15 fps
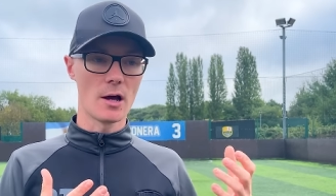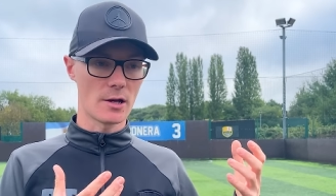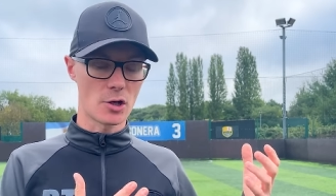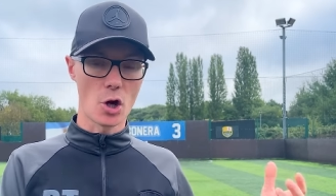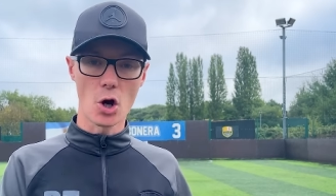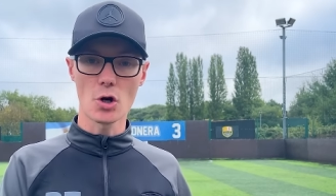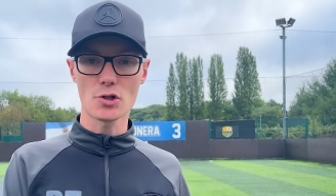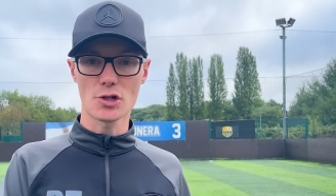
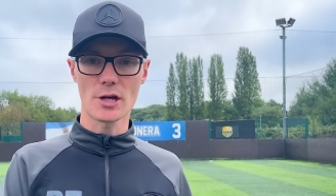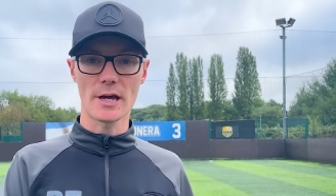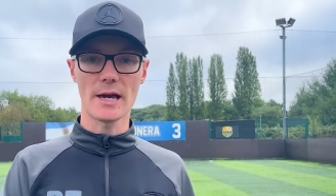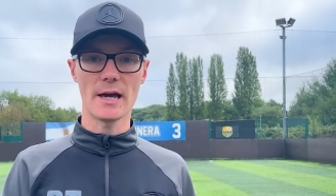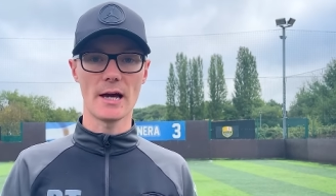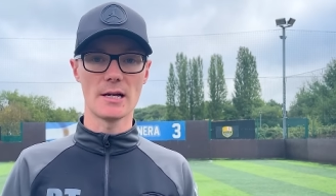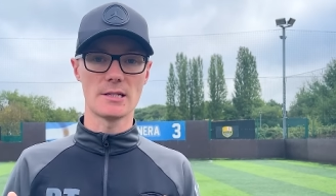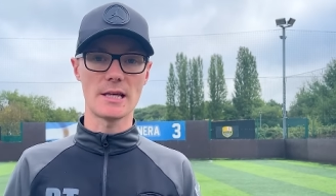coaching it
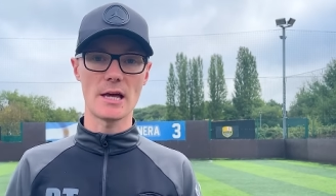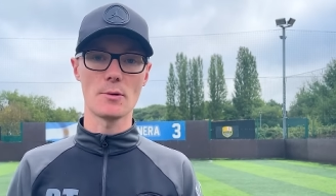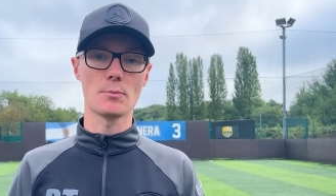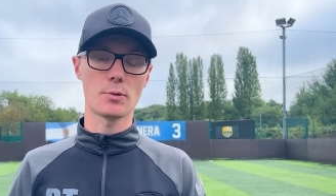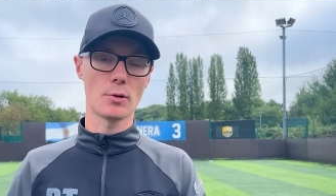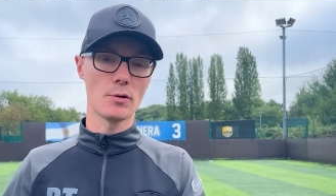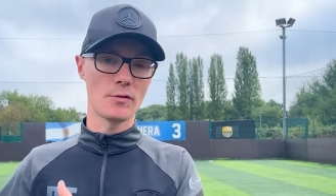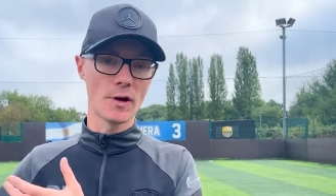as they
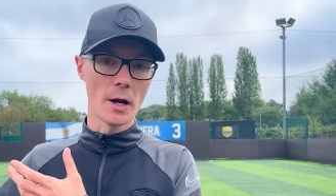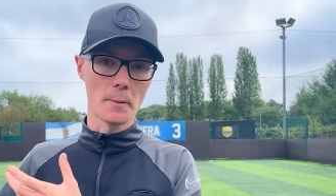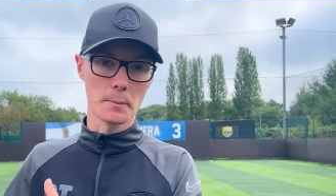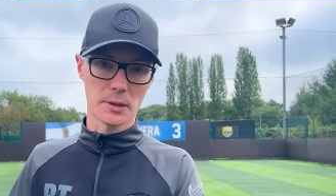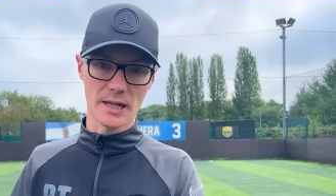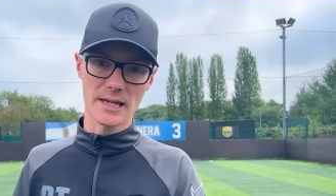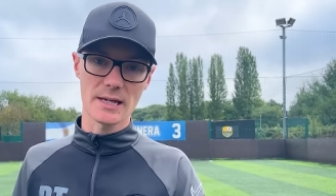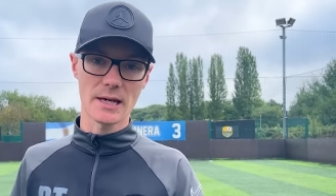improve,
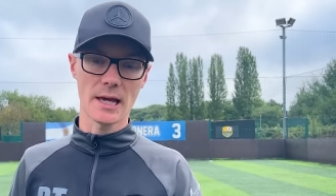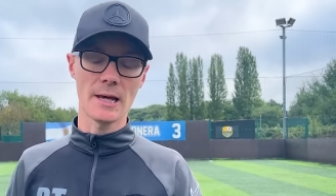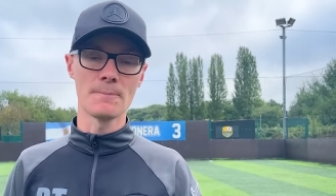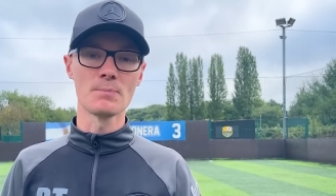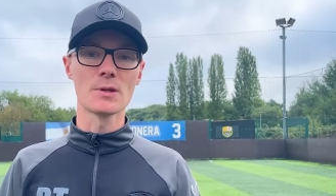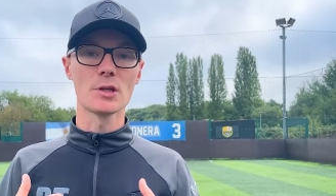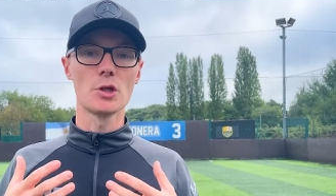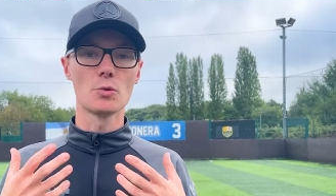playing it,
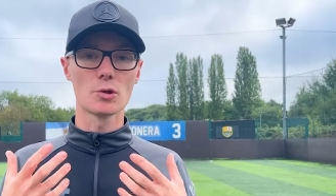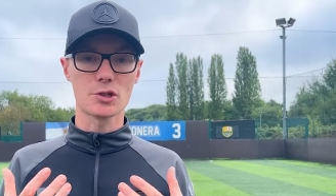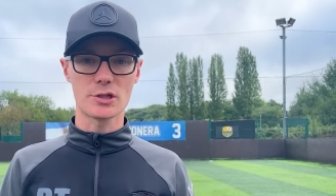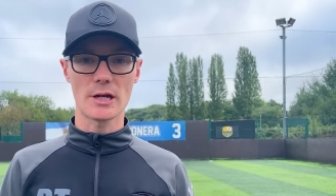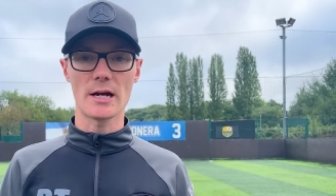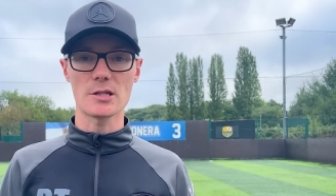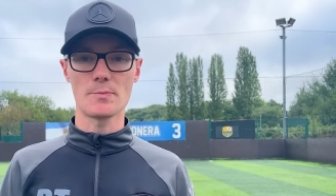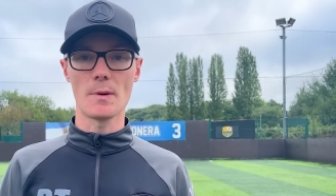you will
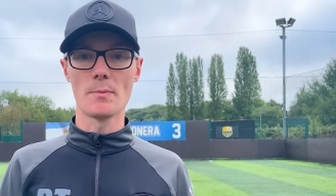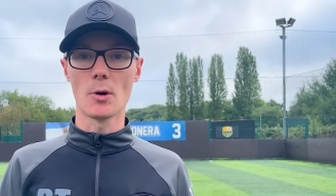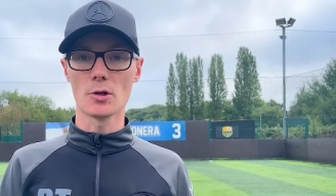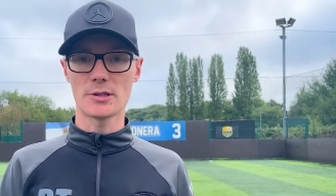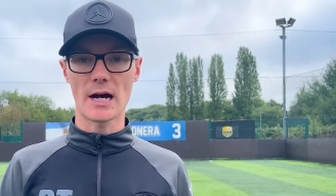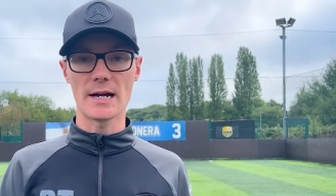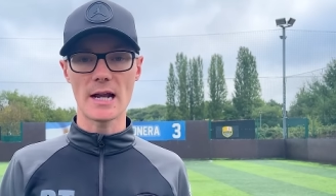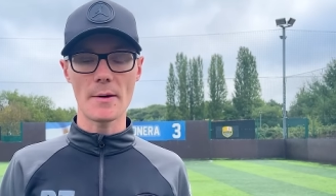start to be more
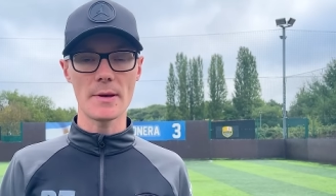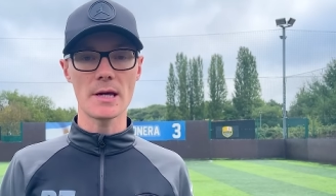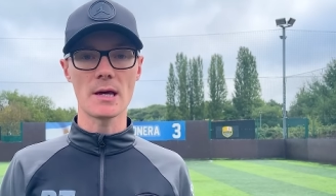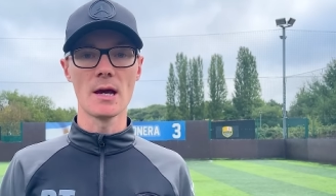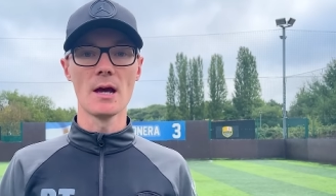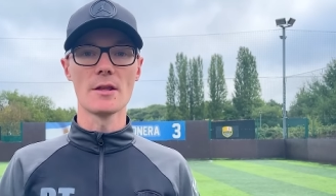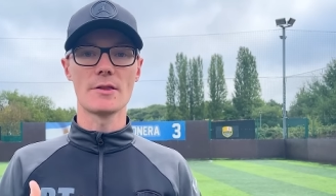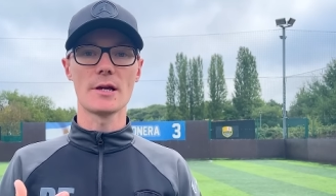dynamic.
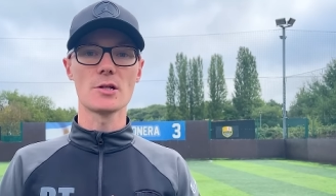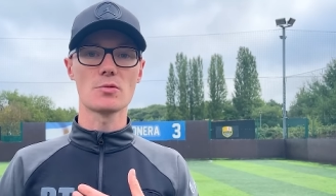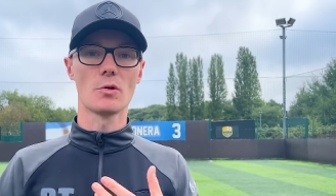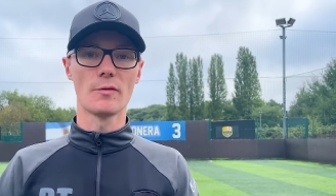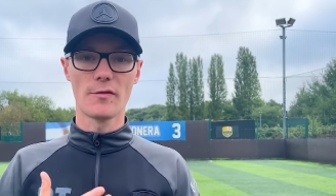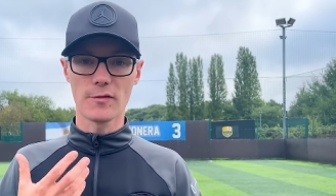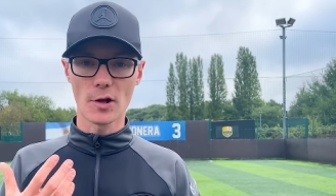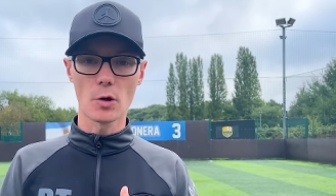Things will
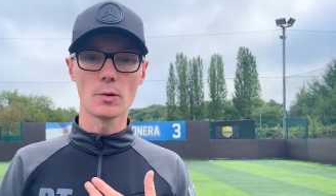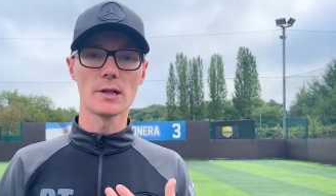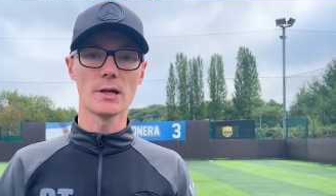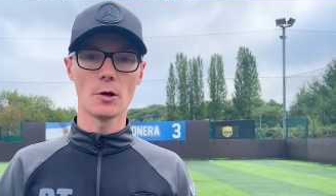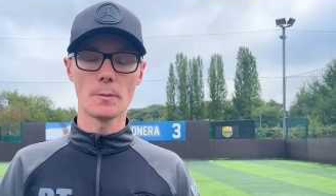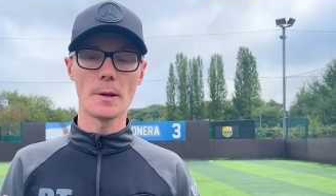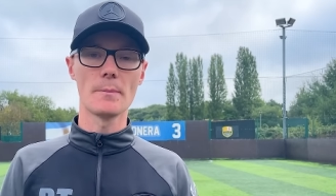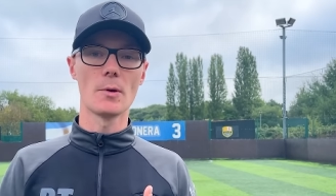flow a
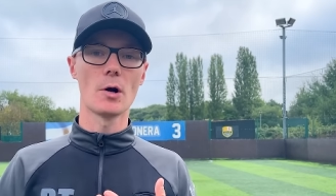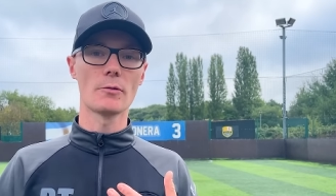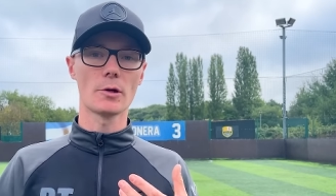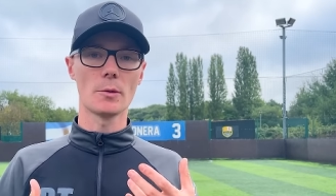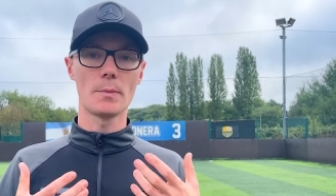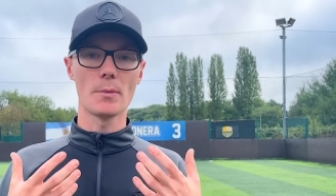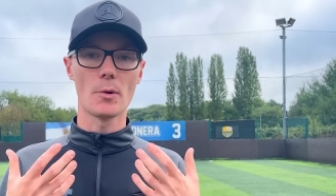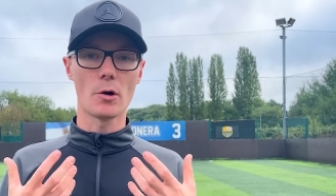little bit more and
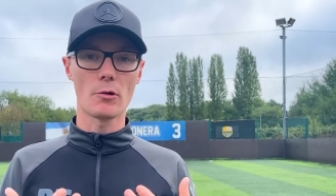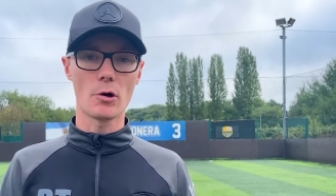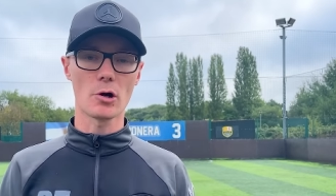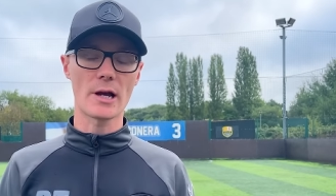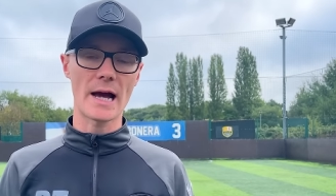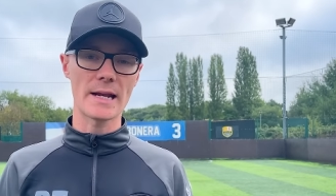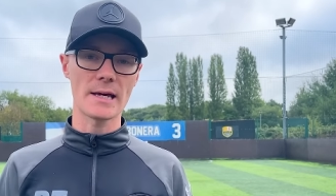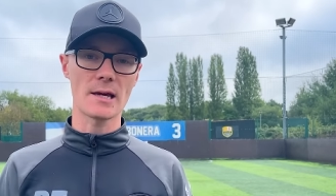it'll be more
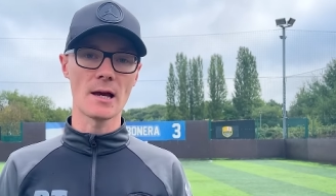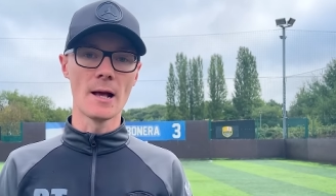organic.